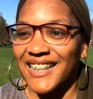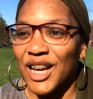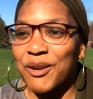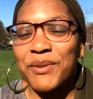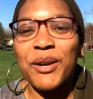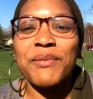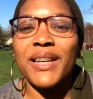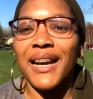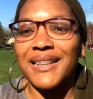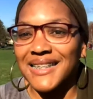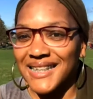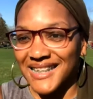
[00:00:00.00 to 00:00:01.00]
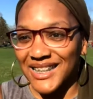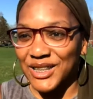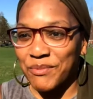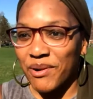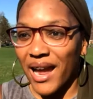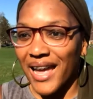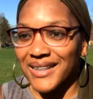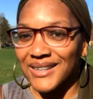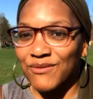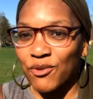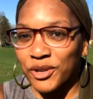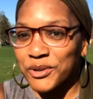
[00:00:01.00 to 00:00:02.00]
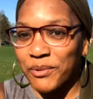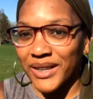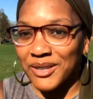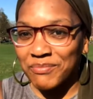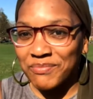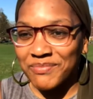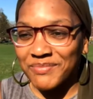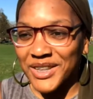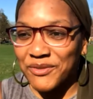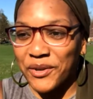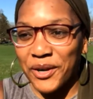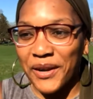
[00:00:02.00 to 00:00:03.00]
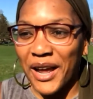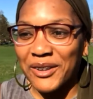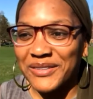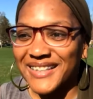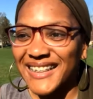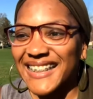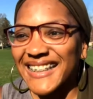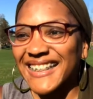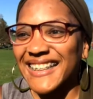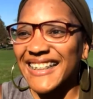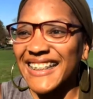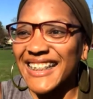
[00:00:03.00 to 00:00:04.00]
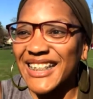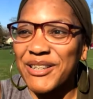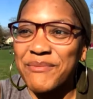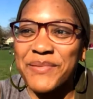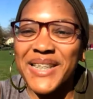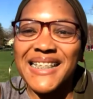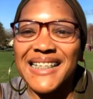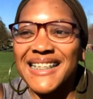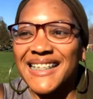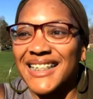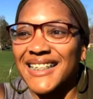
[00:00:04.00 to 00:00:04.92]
Upcoming content is a surprise. 420. Let's figure it out. Peace.